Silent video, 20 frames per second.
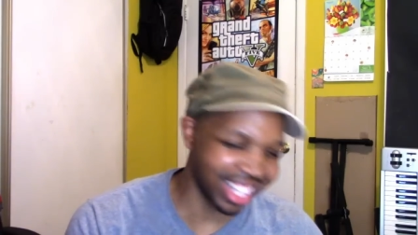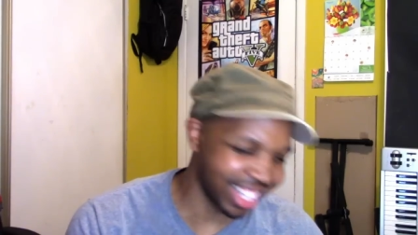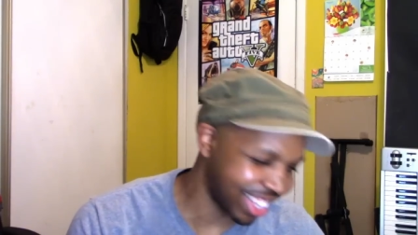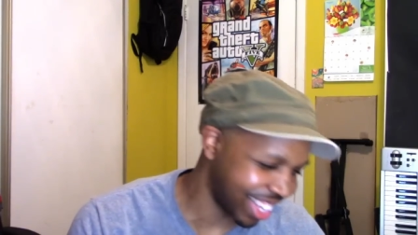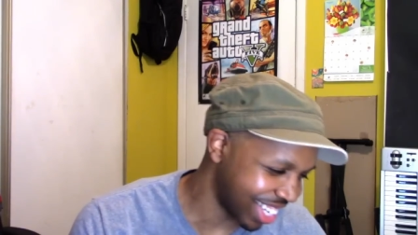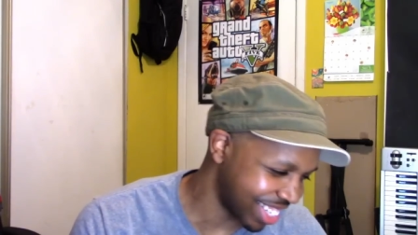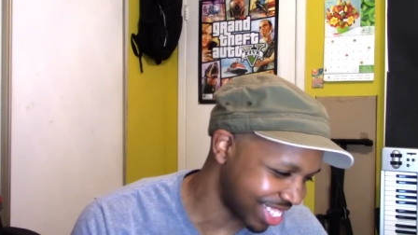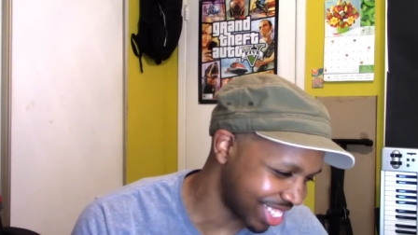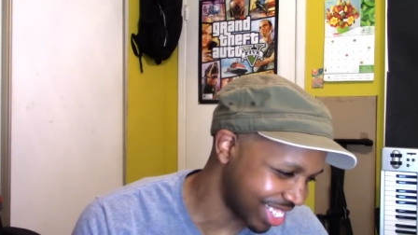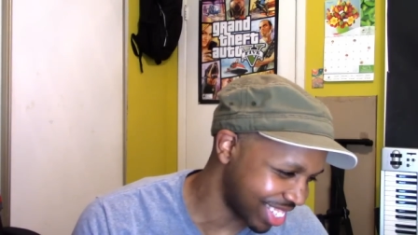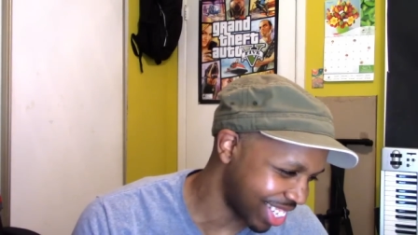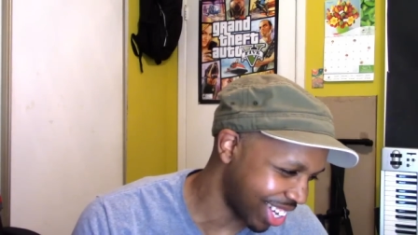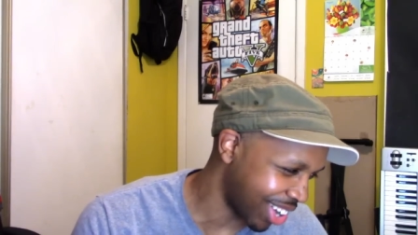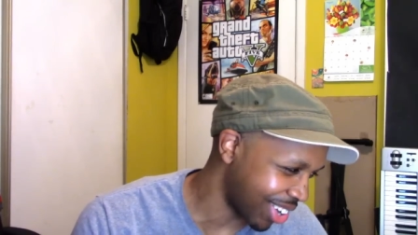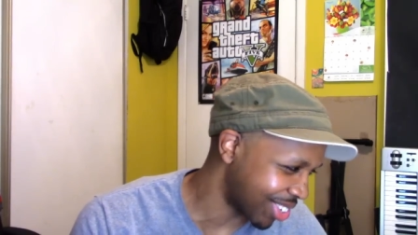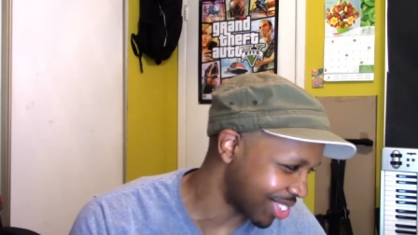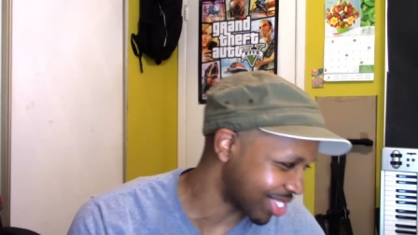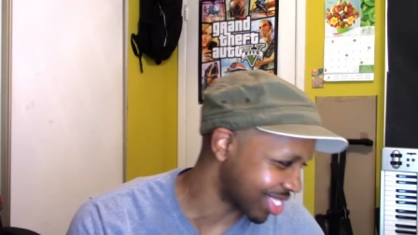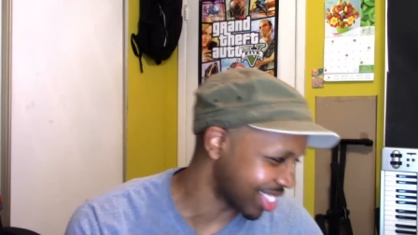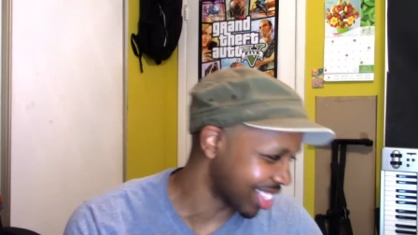There she
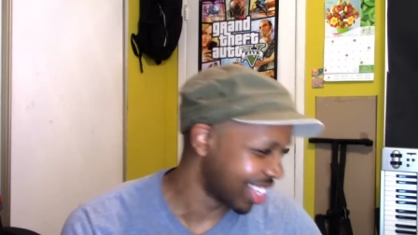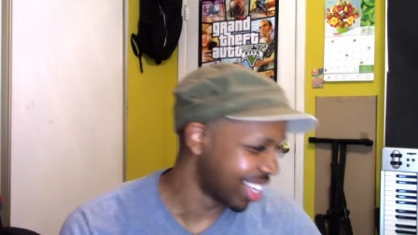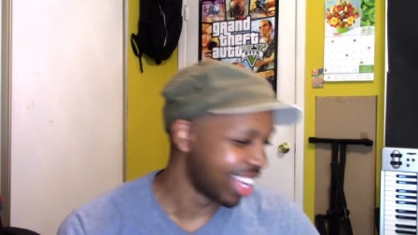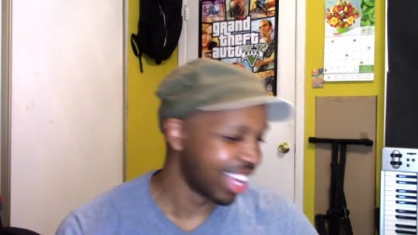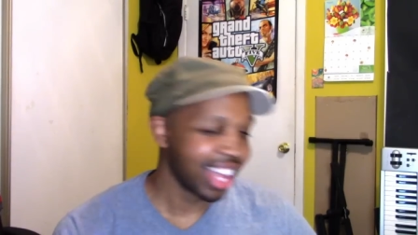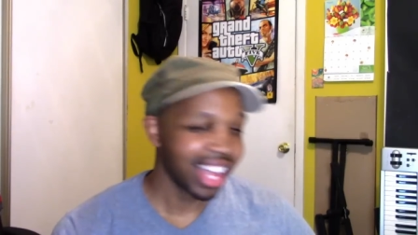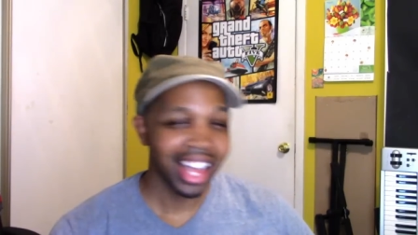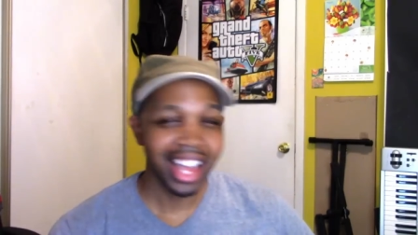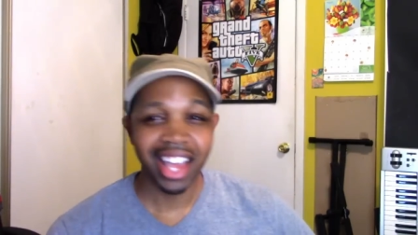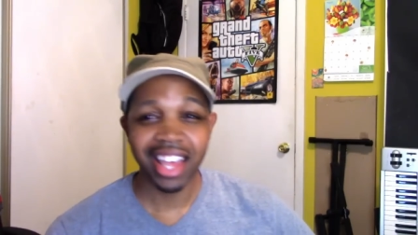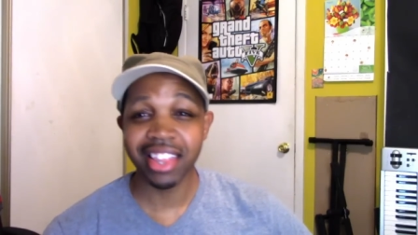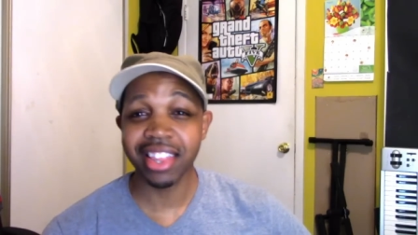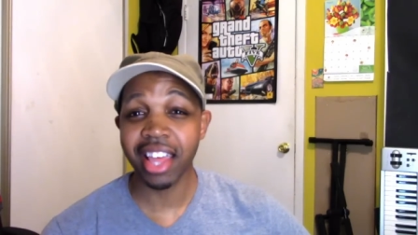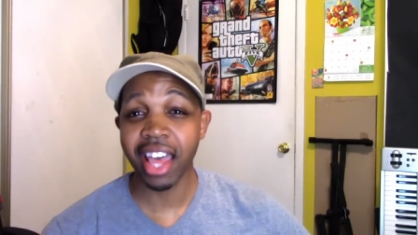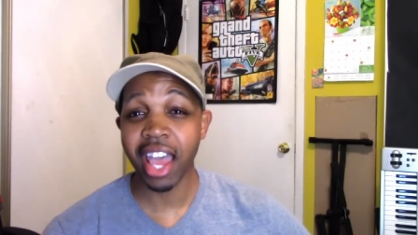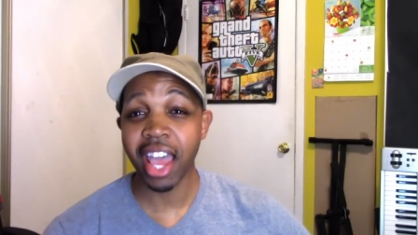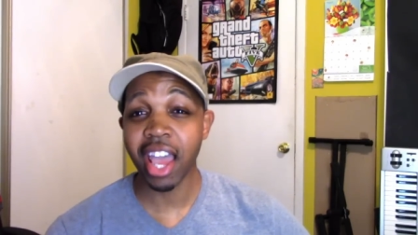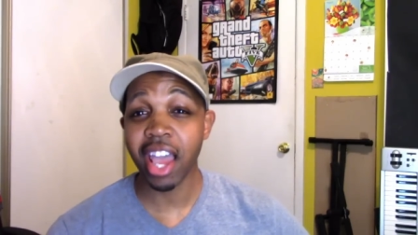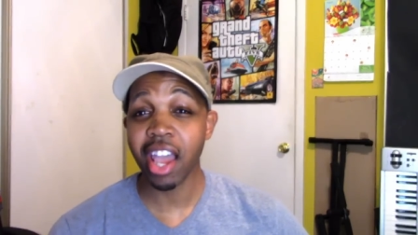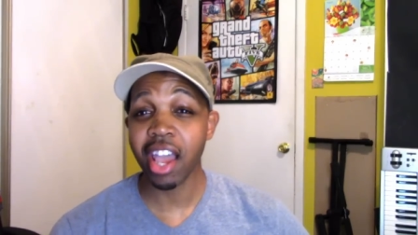goes.
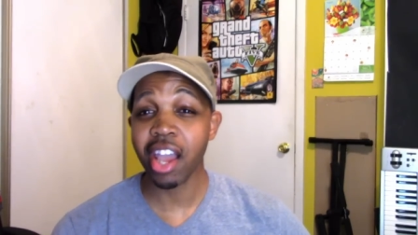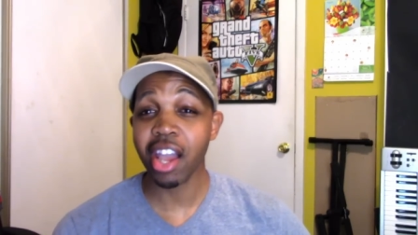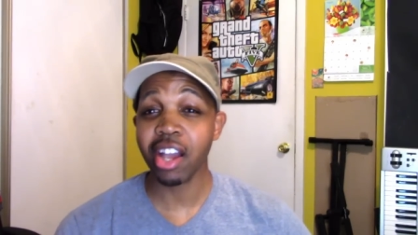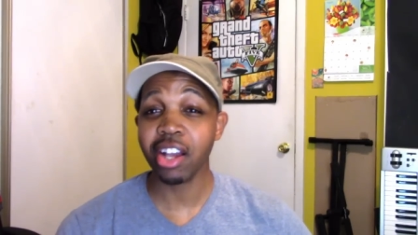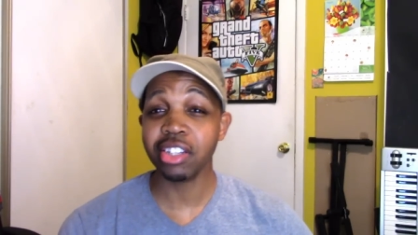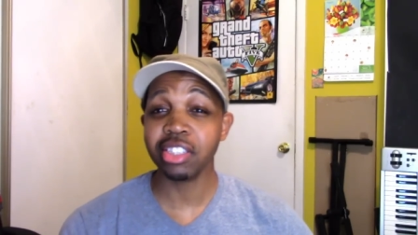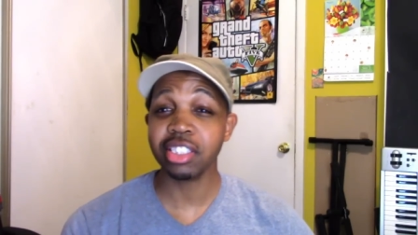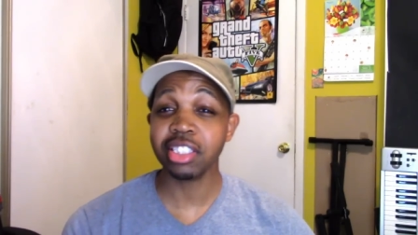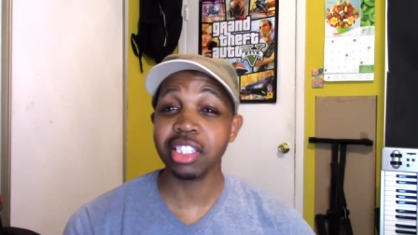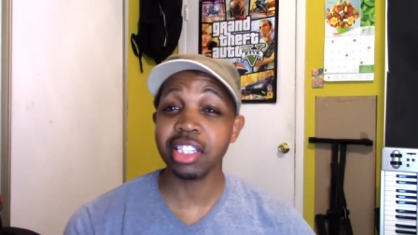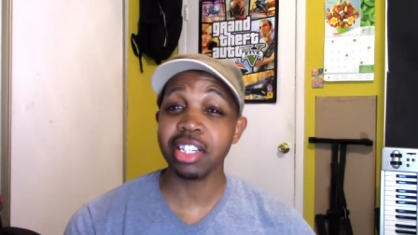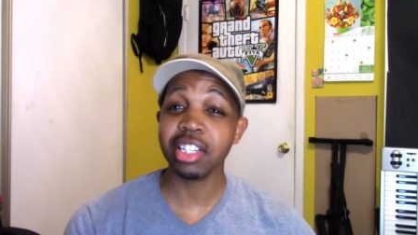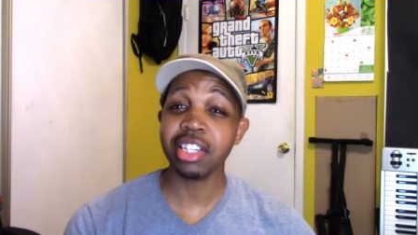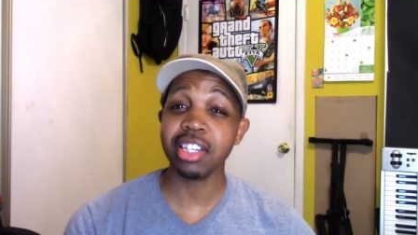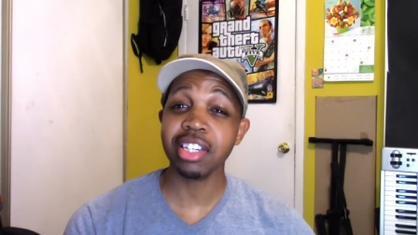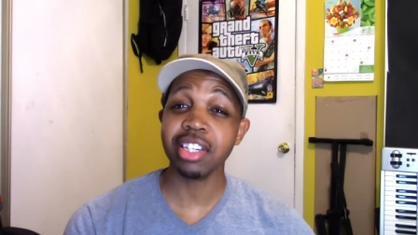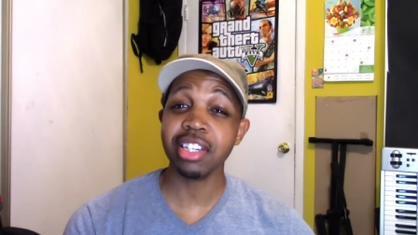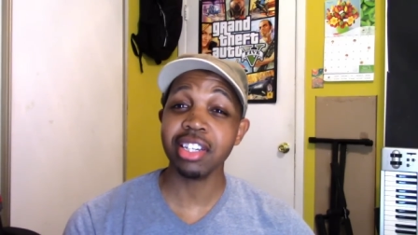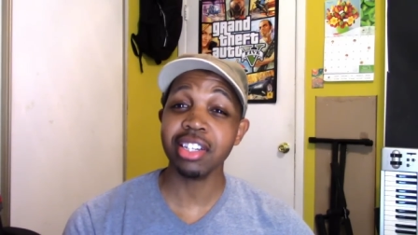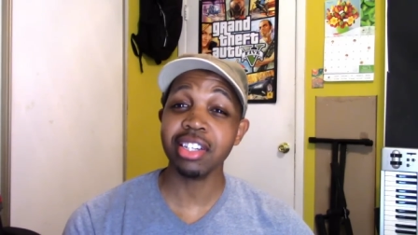There
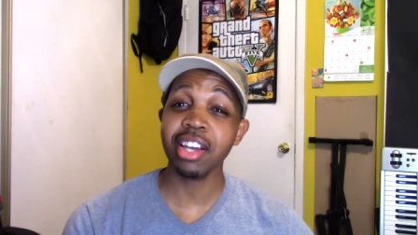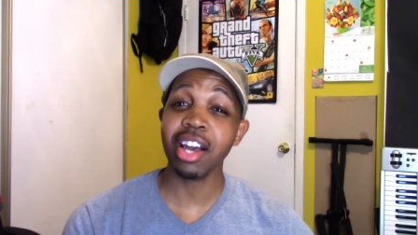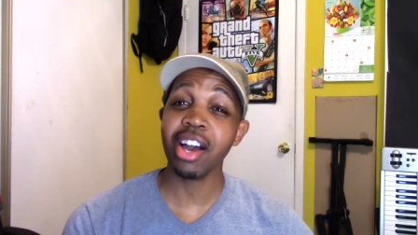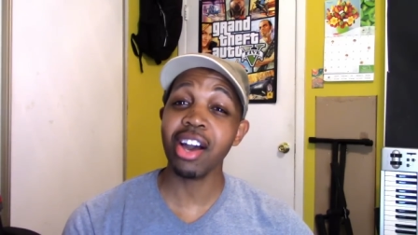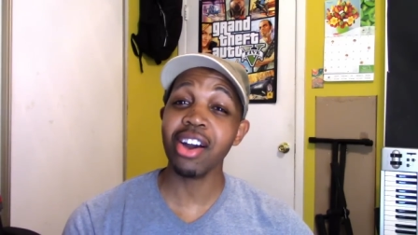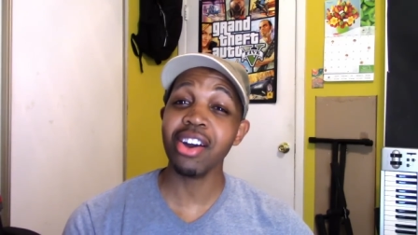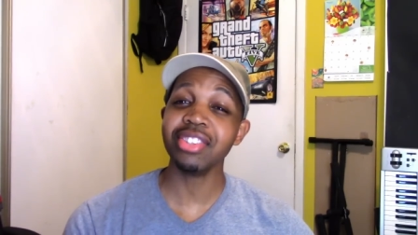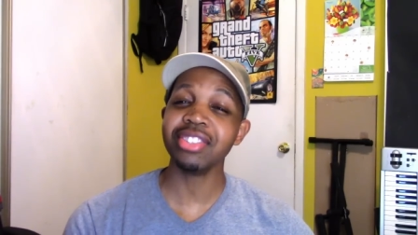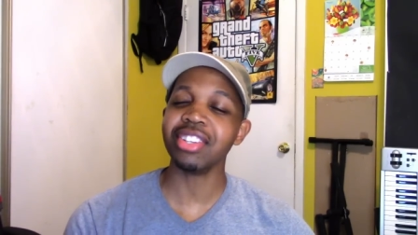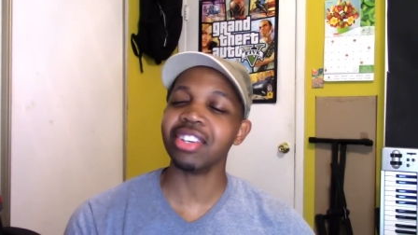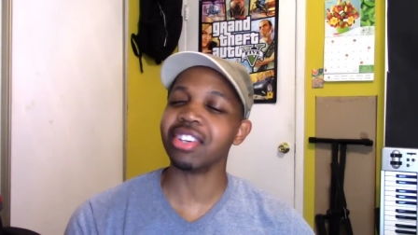she goes.